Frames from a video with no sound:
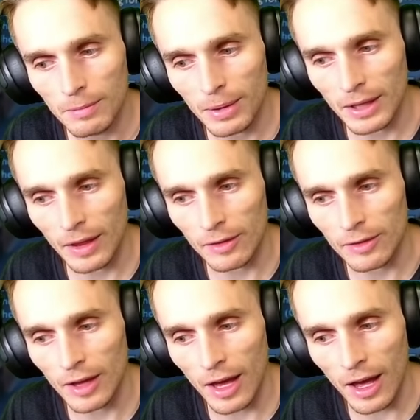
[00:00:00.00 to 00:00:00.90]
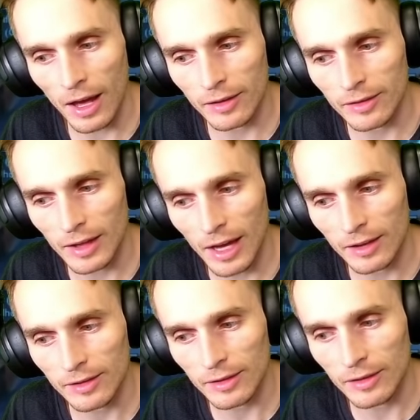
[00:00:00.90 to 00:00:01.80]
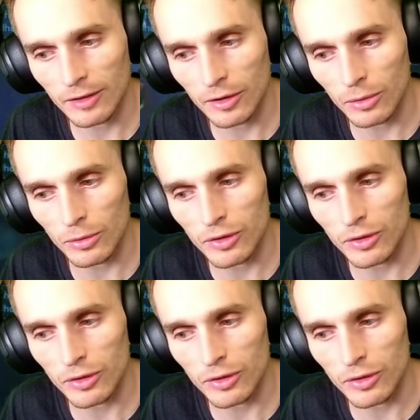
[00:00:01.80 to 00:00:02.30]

this. Yes. This is huge.